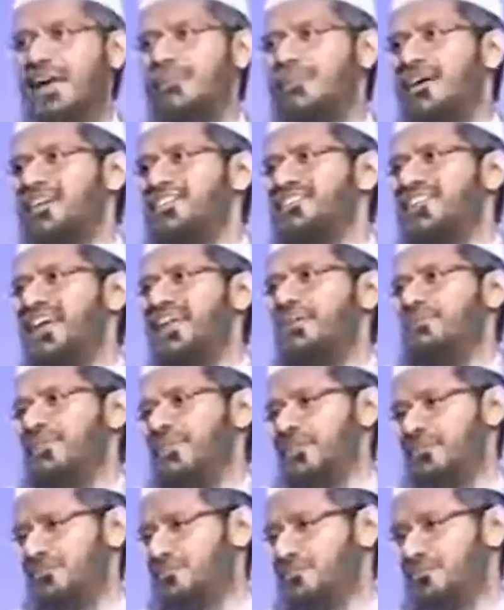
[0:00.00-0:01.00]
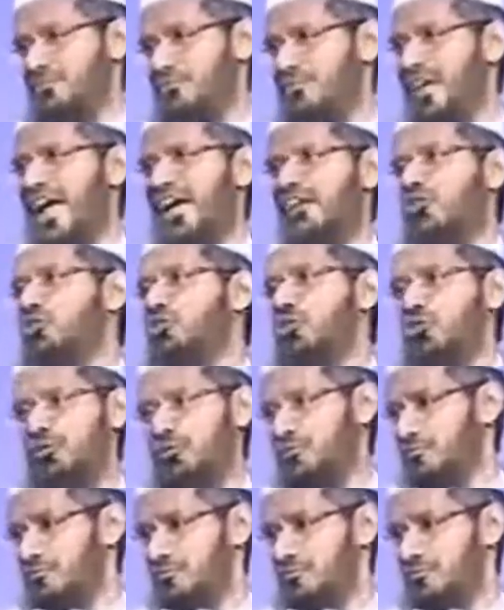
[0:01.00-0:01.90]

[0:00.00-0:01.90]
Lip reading: am I his enemy. I don't know.